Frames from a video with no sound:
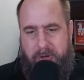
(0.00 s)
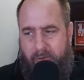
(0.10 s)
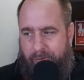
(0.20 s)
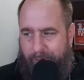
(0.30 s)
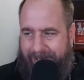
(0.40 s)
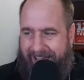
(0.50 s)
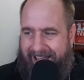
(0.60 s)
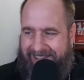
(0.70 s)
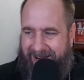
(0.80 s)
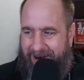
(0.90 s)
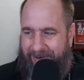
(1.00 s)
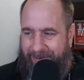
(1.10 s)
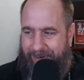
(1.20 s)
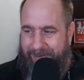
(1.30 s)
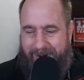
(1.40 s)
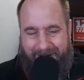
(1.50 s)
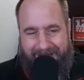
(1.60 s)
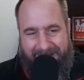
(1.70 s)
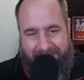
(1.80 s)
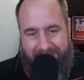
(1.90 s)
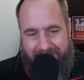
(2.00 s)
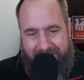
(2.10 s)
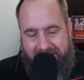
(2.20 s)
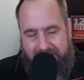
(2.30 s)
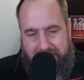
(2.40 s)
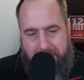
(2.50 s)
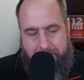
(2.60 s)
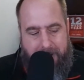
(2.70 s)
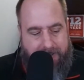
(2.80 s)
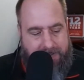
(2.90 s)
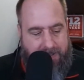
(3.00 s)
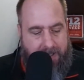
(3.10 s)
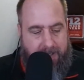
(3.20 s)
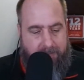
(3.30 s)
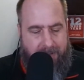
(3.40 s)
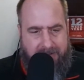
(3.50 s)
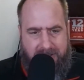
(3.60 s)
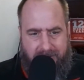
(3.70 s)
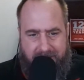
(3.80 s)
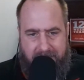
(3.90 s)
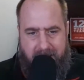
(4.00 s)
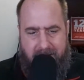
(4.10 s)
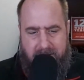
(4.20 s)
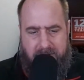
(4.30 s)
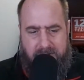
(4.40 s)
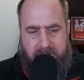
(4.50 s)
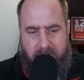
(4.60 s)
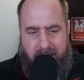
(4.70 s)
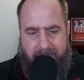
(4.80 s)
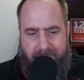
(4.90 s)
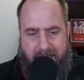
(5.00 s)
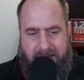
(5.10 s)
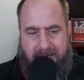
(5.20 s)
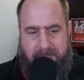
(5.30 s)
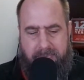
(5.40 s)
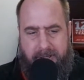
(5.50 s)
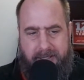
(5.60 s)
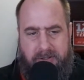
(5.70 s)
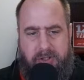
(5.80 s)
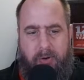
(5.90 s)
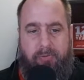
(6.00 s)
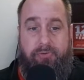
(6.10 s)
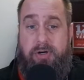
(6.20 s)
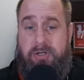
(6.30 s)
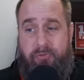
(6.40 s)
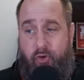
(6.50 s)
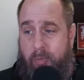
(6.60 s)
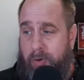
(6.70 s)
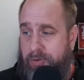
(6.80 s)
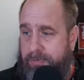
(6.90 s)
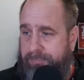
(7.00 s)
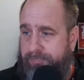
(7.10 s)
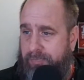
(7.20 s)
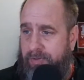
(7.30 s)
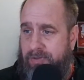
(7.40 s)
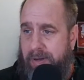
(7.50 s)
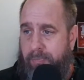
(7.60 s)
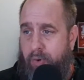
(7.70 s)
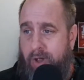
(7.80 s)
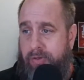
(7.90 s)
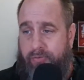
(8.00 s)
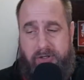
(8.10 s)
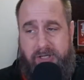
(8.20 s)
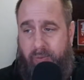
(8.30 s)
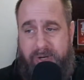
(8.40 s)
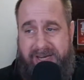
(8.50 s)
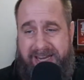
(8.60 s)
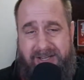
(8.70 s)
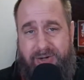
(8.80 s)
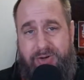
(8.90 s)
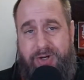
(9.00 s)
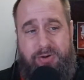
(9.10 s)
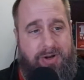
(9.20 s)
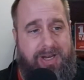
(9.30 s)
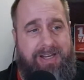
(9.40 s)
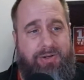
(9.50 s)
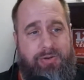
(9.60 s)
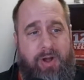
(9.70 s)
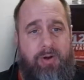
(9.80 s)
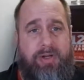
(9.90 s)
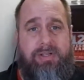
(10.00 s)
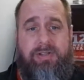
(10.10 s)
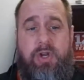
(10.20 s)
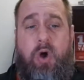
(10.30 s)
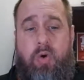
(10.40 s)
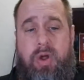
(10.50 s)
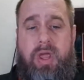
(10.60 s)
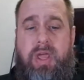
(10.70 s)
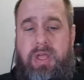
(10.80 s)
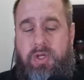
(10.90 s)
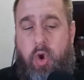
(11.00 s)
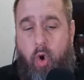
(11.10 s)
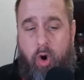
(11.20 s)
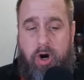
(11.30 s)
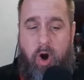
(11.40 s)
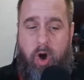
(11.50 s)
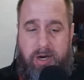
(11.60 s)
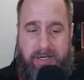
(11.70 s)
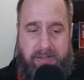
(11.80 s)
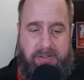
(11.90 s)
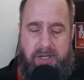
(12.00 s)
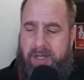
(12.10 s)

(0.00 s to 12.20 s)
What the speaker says: we've already got there, we've already marketed them, but I still think it matters to have that in place. So first and foremost, step one, the first thing we need to do and need to know is know your audience.